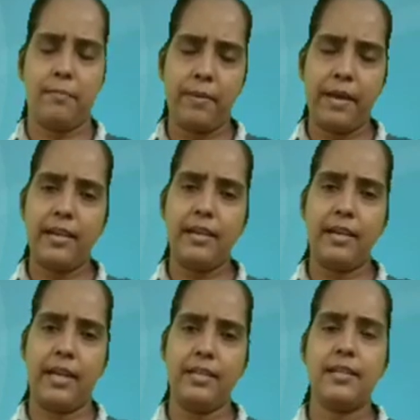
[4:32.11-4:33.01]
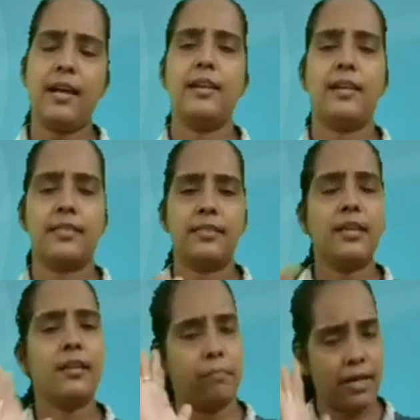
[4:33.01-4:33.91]
Parallel lines are
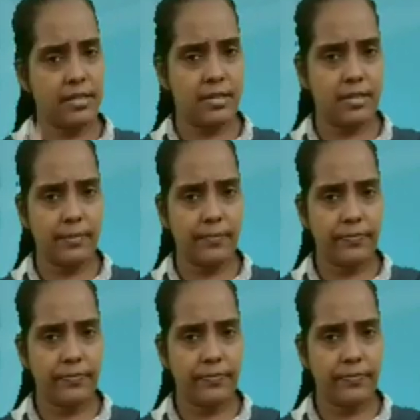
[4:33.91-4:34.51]
nothing but